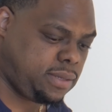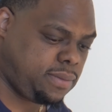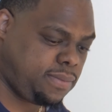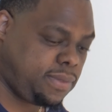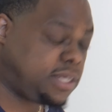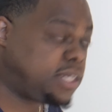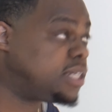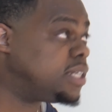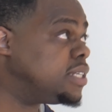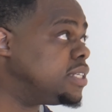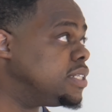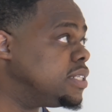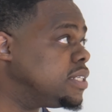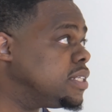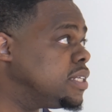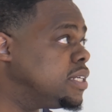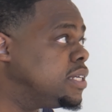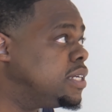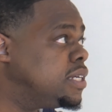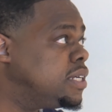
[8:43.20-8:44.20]

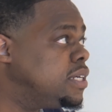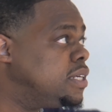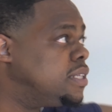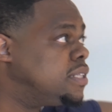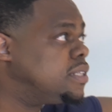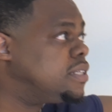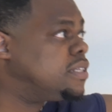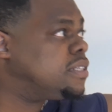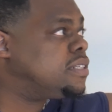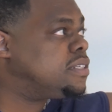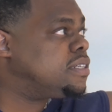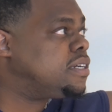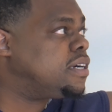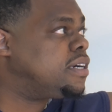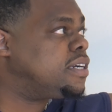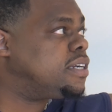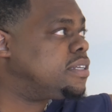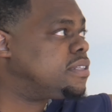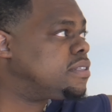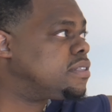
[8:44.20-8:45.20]
because this is
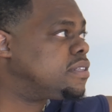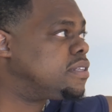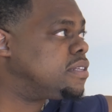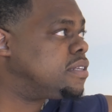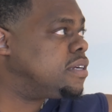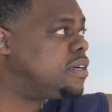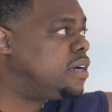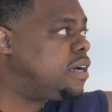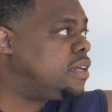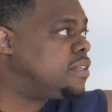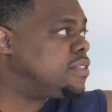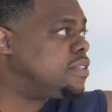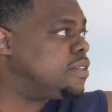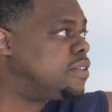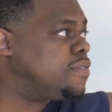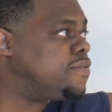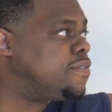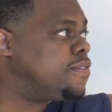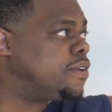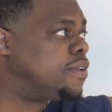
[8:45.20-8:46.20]
our,
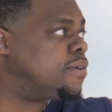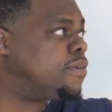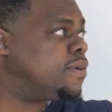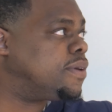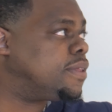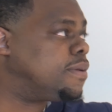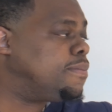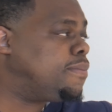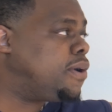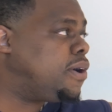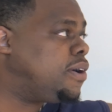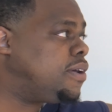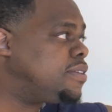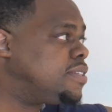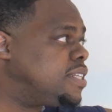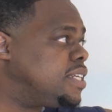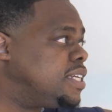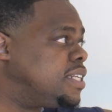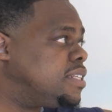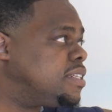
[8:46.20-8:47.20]
also for the, where the ball
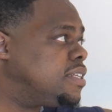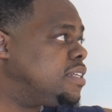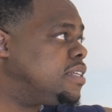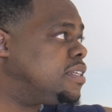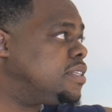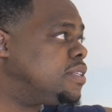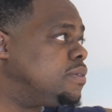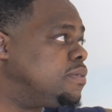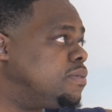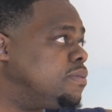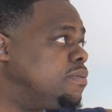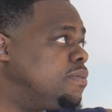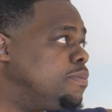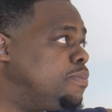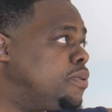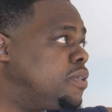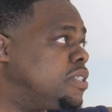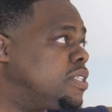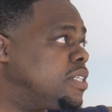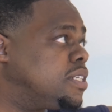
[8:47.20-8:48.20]
sits. So when we
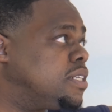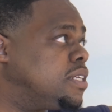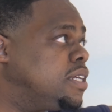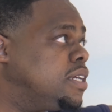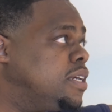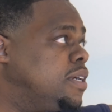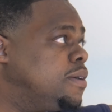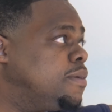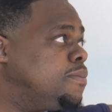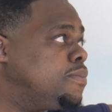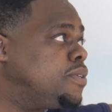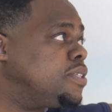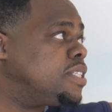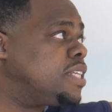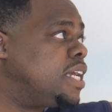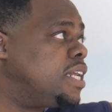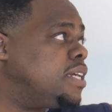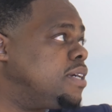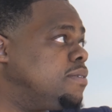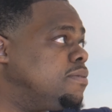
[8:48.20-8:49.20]
push, push
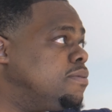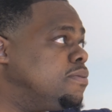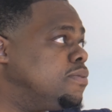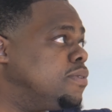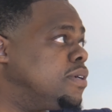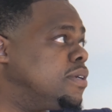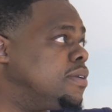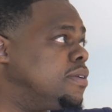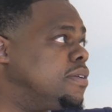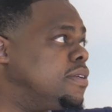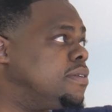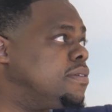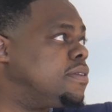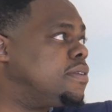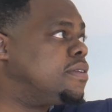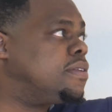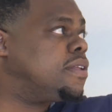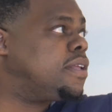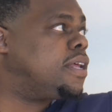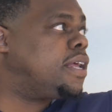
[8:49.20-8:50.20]
that up, we want to
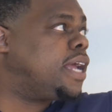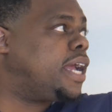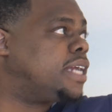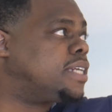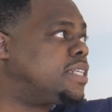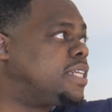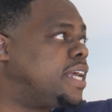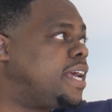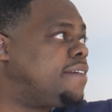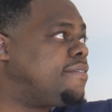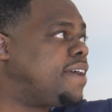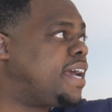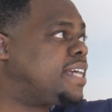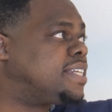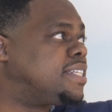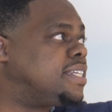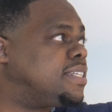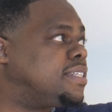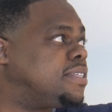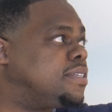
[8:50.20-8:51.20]
actually have
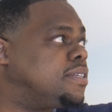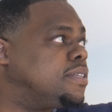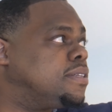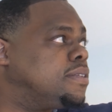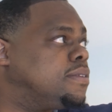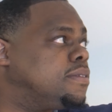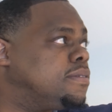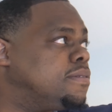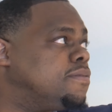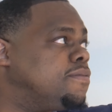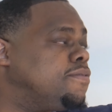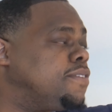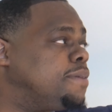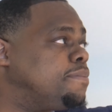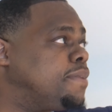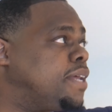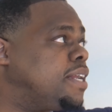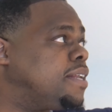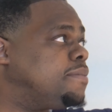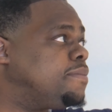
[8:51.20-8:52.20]
access to flip
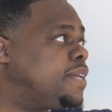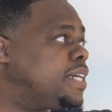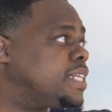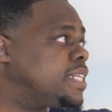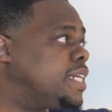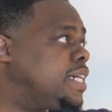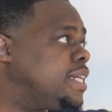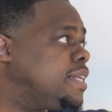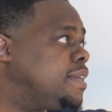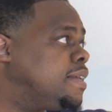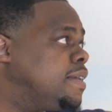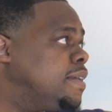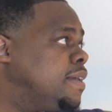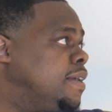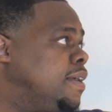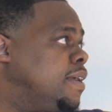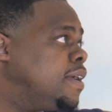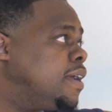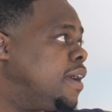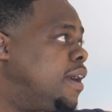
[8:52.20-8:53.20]
that up like that.
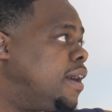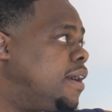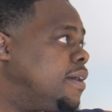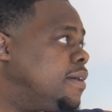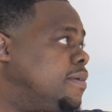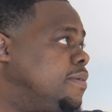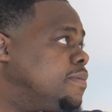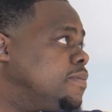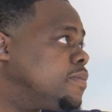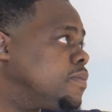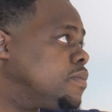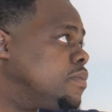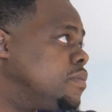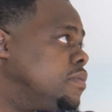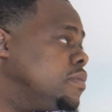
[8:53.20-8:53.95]
Um,